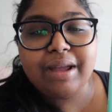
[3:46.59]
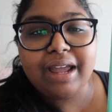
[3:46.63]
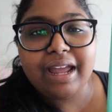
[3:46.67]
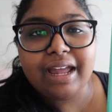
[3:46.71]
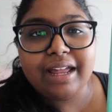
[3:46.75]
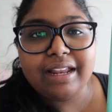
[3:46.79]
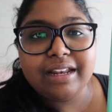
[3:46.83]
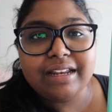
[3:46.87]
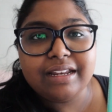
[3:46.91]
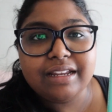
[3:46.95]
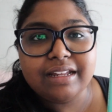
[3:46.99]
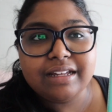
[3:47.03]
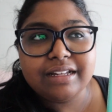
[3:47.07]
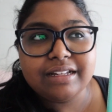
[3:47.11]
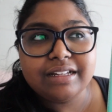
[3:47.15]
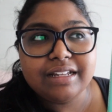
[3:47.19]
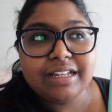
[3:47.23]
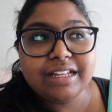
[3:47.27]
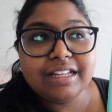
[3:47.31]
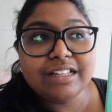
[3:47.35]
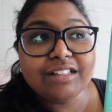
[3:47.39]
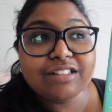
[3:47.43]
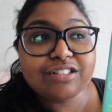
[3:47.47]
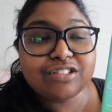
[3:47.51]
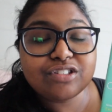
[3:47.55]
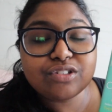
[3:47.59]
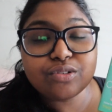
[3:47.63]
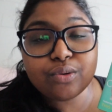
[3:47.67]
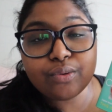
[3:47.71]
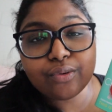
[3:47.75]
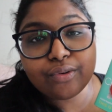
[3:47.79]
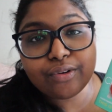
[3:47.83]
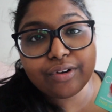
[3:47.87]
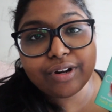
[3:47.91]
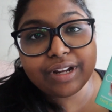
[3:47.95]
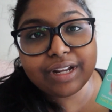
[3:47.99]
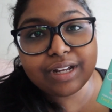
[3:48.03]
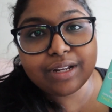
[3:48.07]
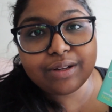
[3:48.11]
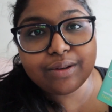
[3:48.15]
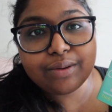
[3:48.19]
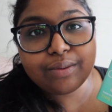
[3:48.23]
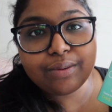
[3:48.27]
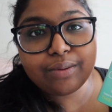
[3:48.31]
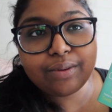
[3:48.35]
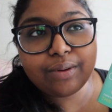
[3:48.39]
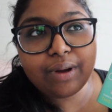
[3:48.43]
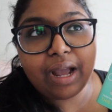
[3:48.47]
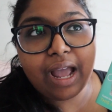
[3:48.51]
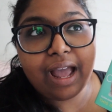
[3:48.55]
and his story
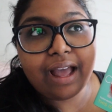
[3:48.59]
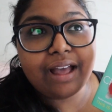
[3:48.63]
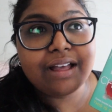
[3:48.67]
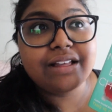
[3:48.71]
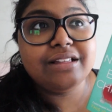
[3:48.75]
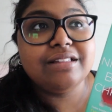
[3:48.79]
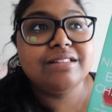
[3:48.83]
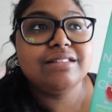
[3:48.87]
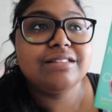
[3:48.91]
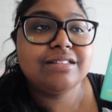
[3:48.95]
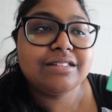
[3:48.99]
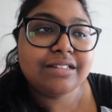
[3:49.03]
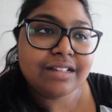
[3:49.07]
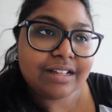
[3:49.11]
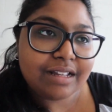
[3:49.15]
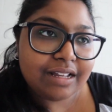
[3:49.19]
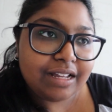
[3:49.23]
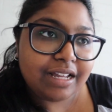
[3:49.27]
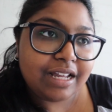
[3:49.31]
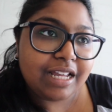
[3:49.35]
as